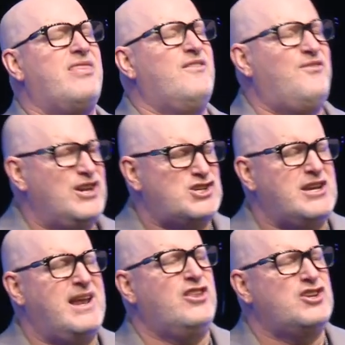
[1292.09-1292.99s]
The vision
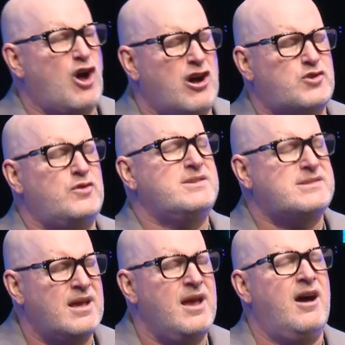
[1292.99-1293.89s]
and the
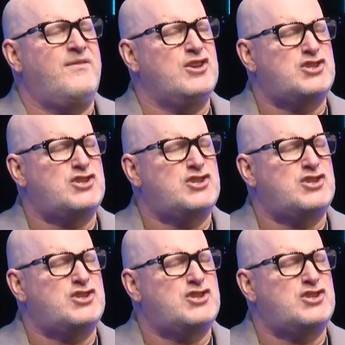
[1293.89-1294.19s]
doctrines of the